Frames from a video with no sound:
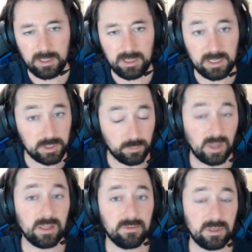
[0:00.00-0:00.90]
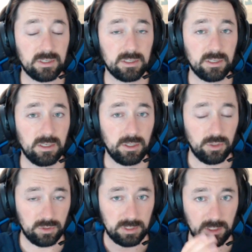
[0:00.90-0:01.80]
It's irrelevant.
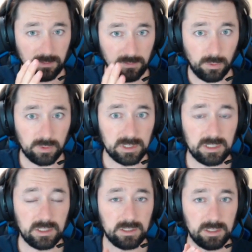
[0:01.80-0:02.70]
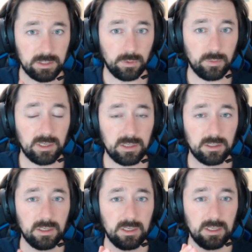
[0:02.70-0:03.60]
You just need to focus in, zero in,
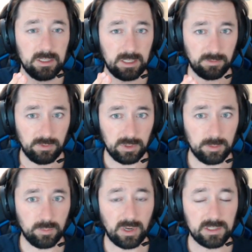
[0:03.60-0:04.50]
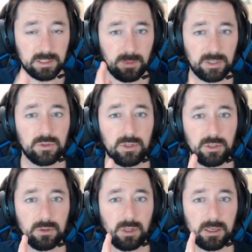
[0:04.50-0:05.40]
take a few deep breaths, and make sure that
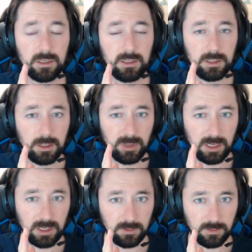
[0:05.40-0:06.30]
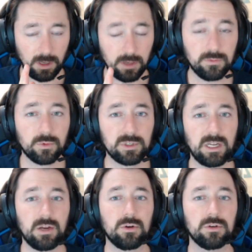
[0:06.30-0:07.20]
you're like eliminating unforced
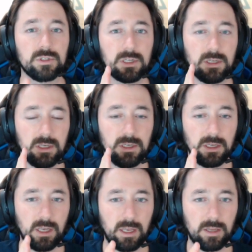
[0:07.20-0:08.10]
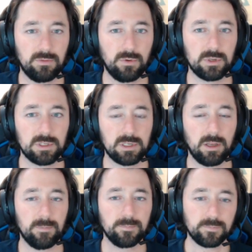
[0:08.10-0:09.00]
errors and focus on